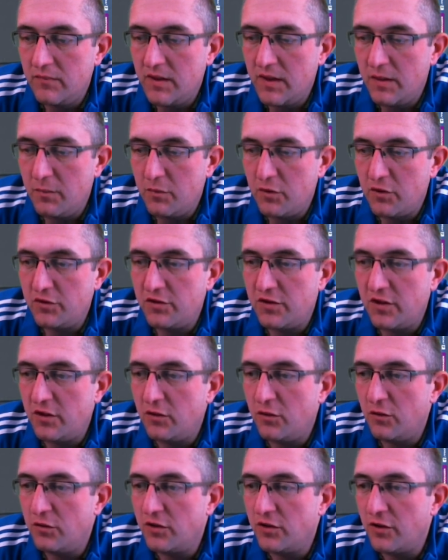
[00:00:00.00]
And
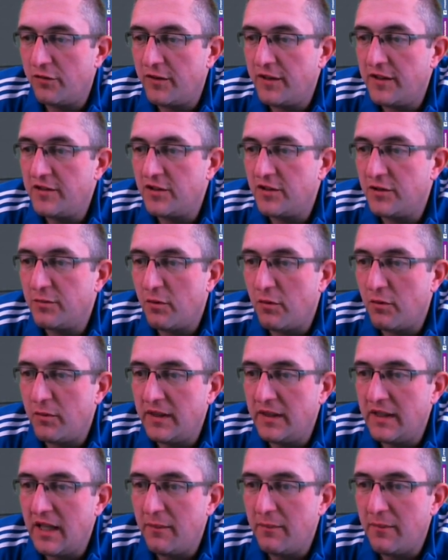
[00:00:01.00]
Brusted goes off injured,
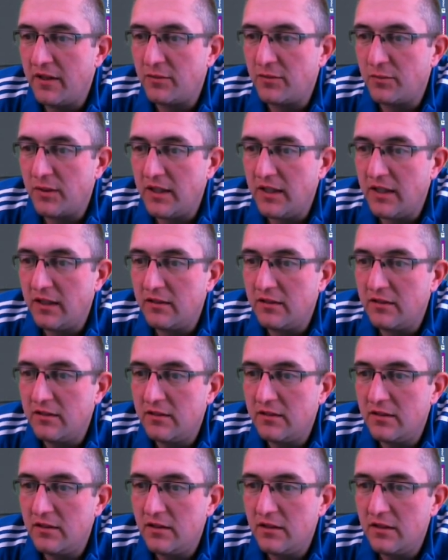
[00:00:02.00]
probably been their best player.
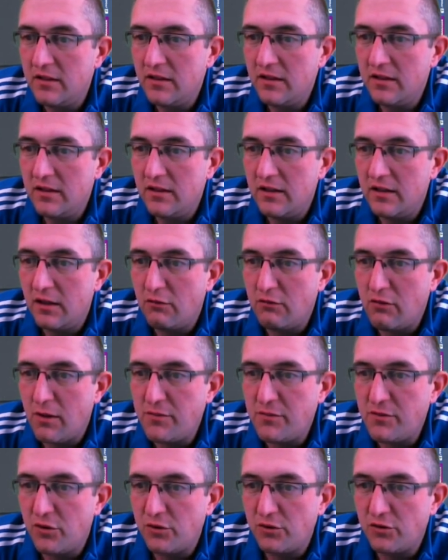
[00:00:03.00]
Now
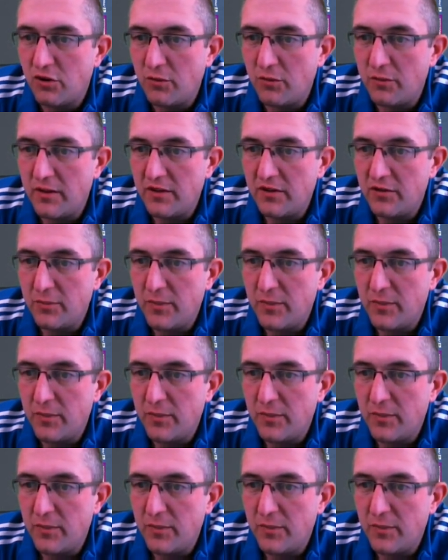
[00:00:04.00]
Ramshaw's got a bit of